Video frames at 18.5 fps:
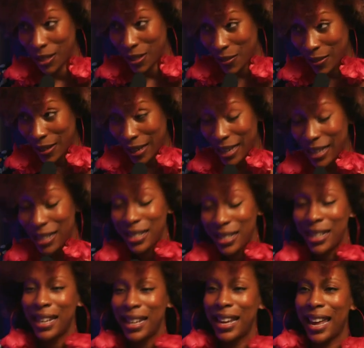Right?
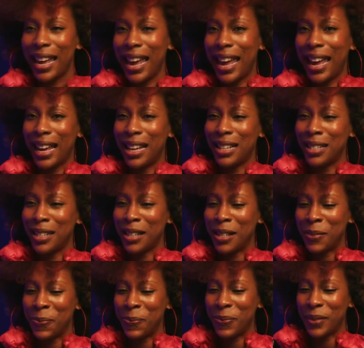And
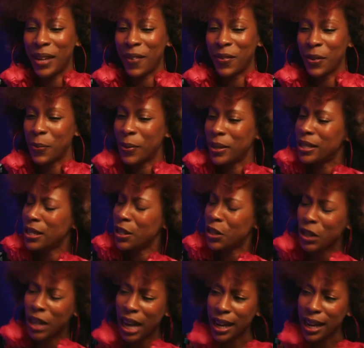everyone's,
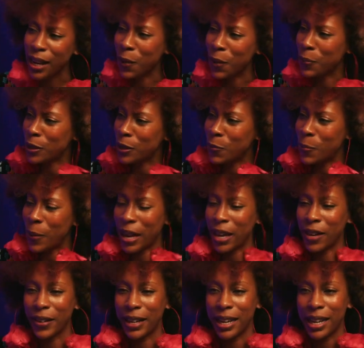you got to help this
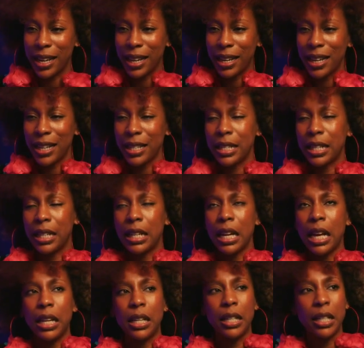bakery. And I said,
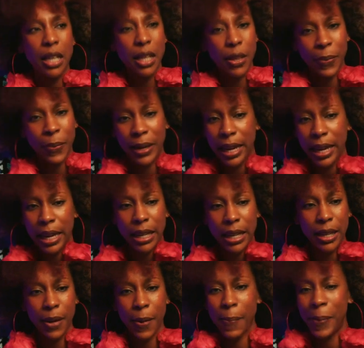not another one.
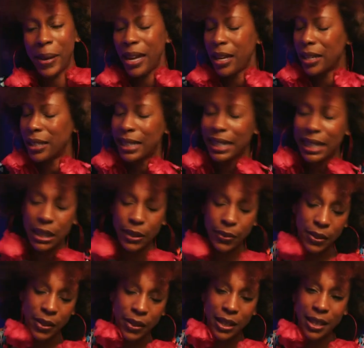I
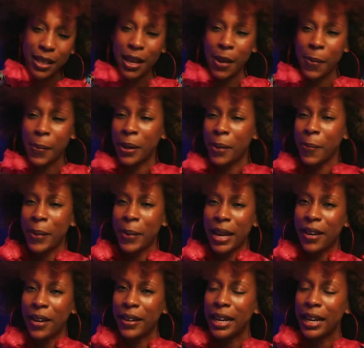don't know anything about a
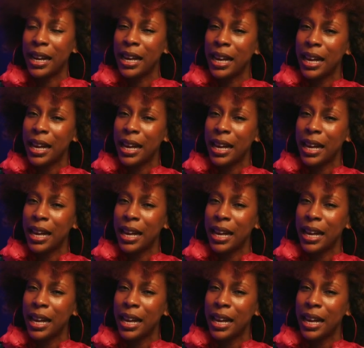bakery.